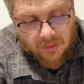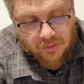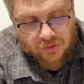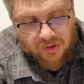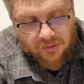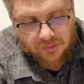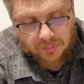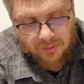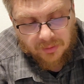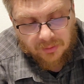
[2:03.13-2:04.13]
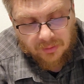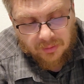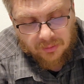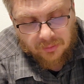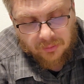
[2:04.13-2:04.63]
Jesus went,
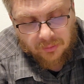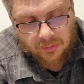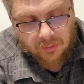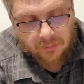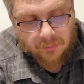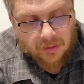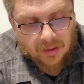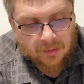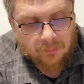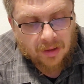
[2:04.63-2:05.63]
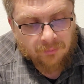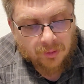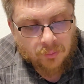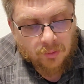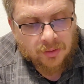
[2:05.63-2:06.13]
and
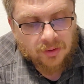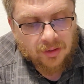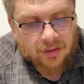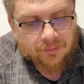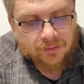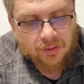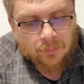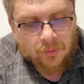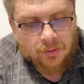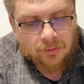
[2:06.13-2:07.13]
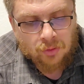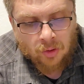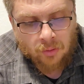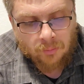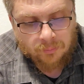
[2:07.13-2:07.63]
everyone left and went
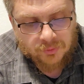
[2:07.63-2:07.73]
home.